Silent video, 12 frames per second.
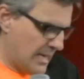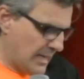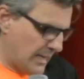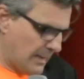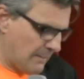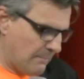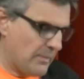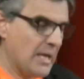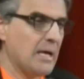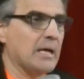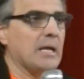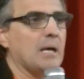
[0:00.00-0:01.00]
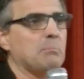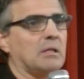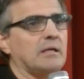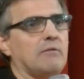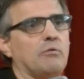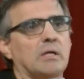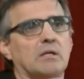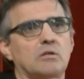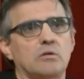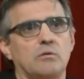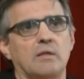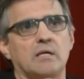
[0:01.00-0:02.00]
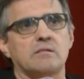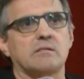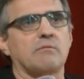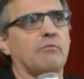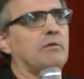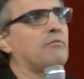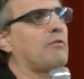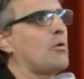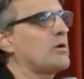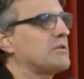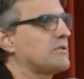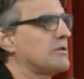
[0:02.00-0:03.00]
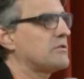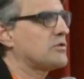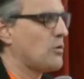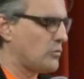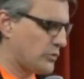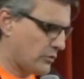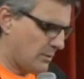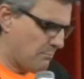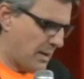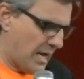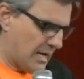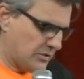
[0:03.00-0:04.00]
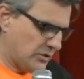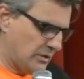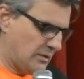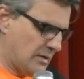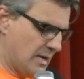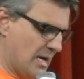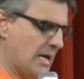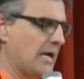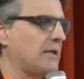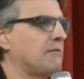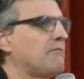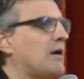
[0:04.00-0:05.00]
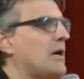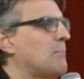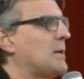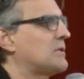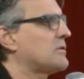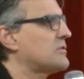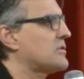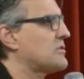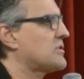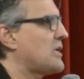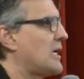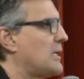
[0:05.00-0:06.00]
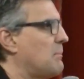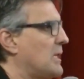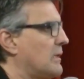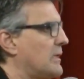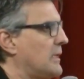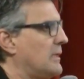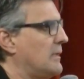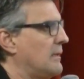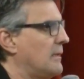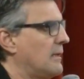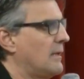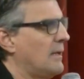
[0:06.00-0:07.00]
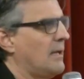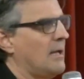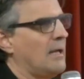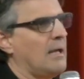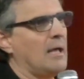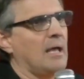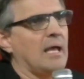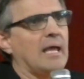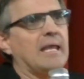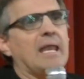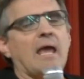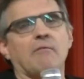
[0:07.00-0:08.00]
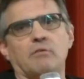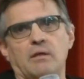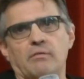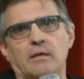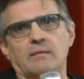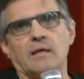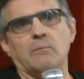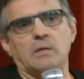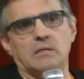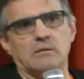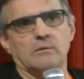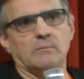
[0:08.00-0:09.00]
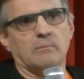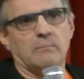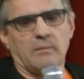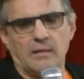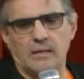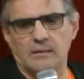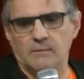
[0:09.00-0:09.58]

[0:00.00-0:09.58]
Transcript: And I believe we can do this if we focus on social compassion and environmental sustainability in everything that we do. Thank